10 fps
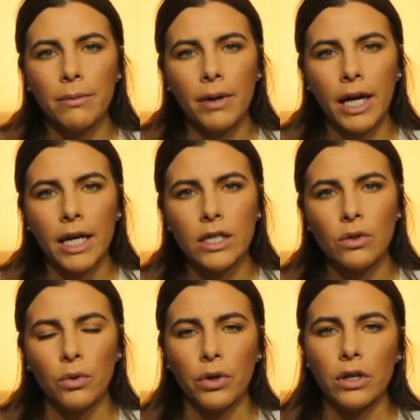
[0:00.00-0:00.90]
a
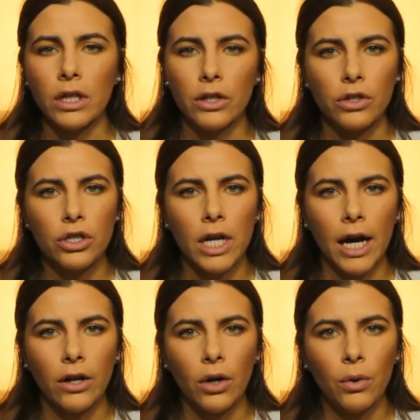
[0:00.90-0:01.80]
pigment or a
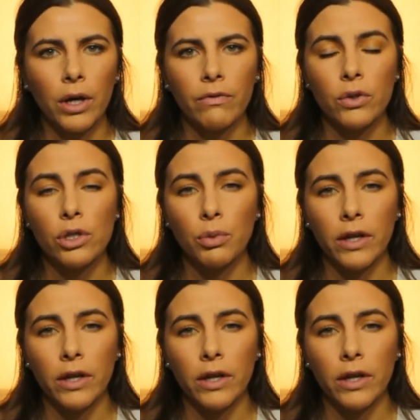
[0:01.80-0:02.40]
glitter shadow,